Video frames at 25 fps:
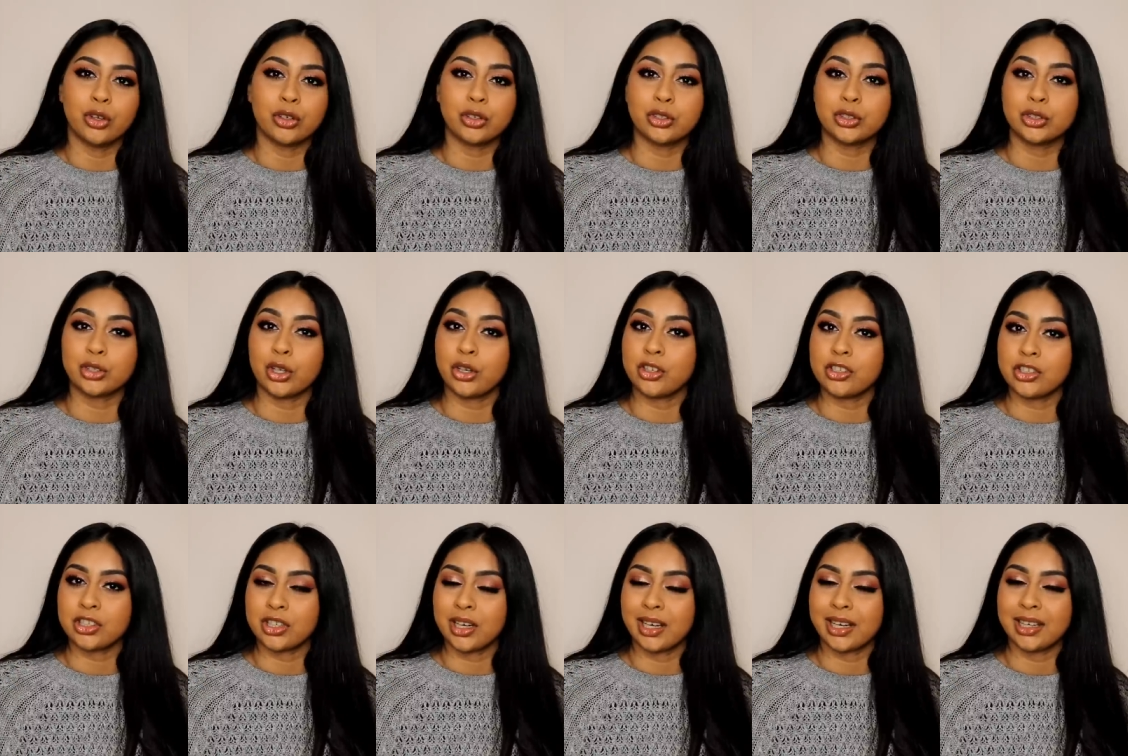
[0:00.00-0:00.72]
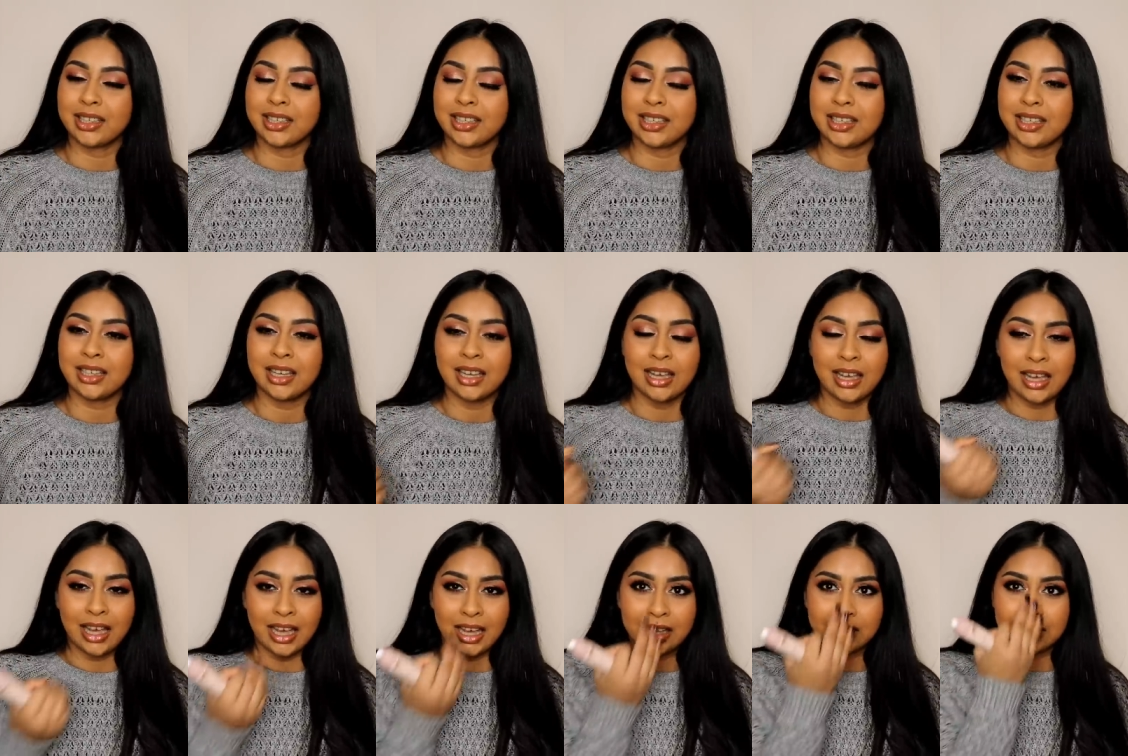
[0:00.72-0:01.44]
look so shiny
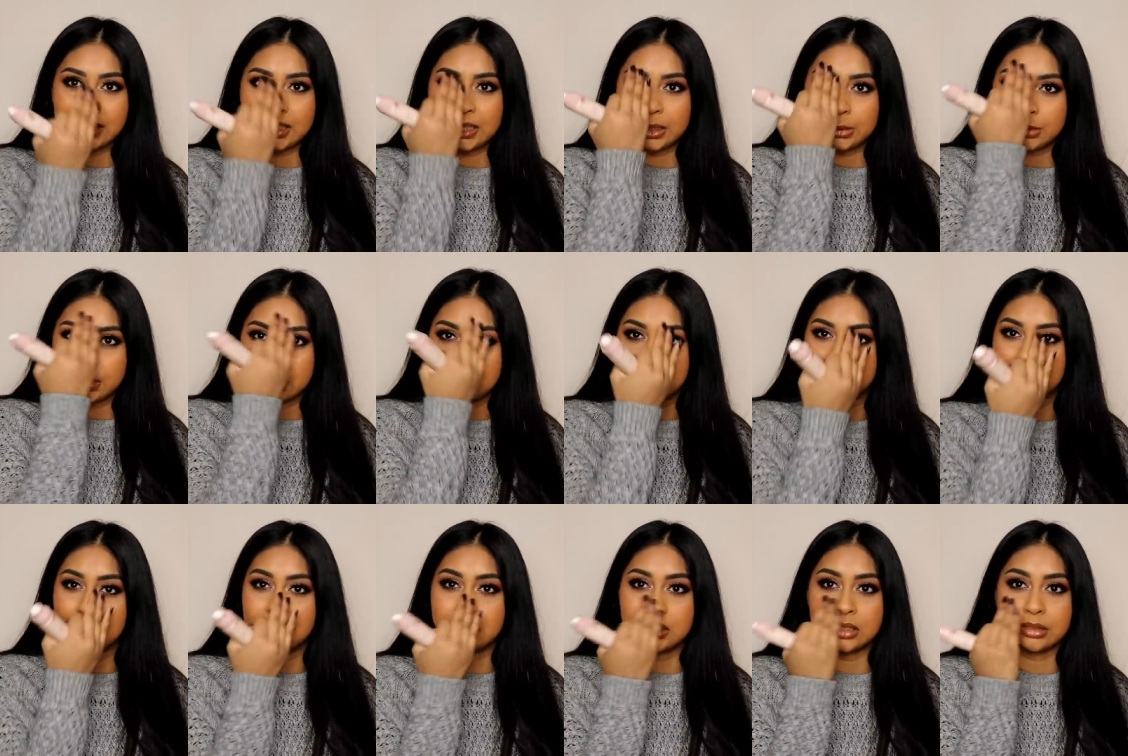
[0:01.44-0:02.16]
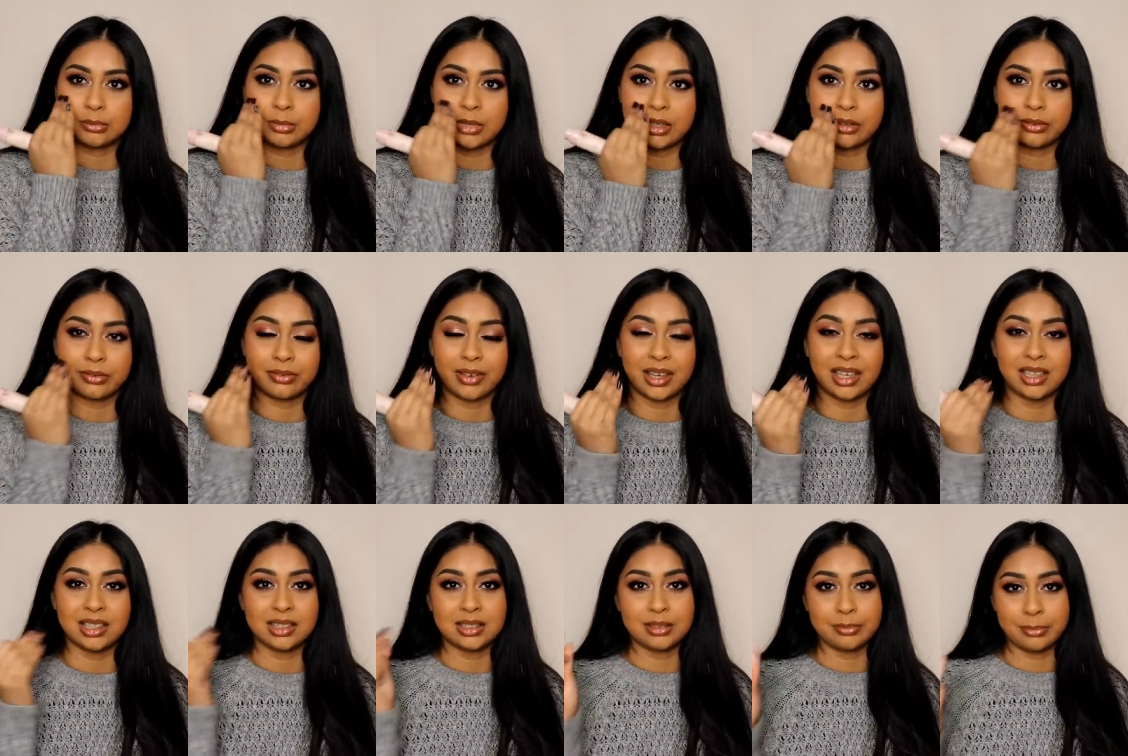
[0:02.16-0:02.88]
and keep the centre of my
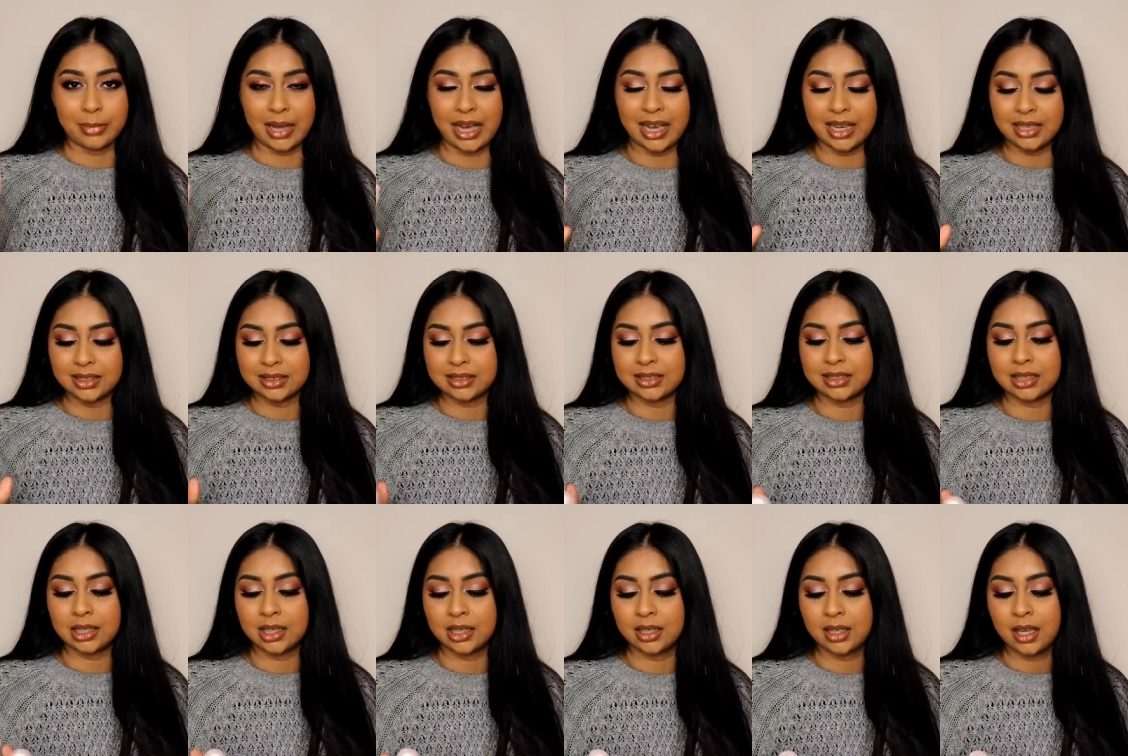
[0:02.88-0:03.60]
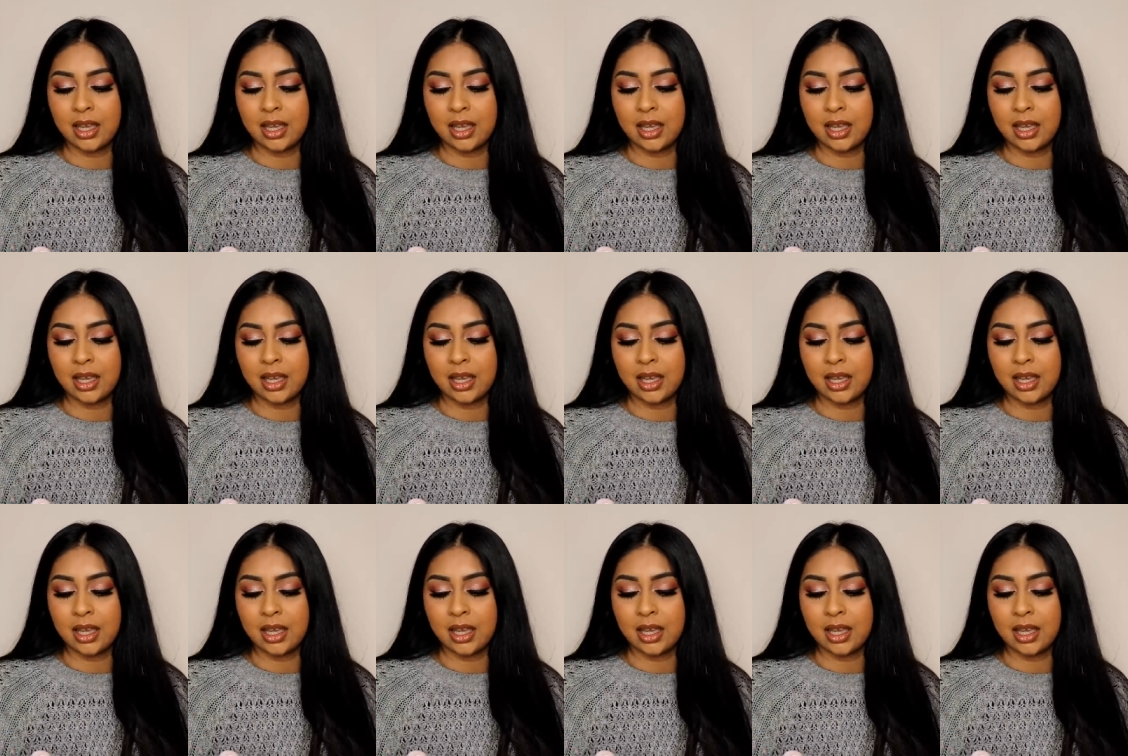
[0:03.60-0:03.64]
face matte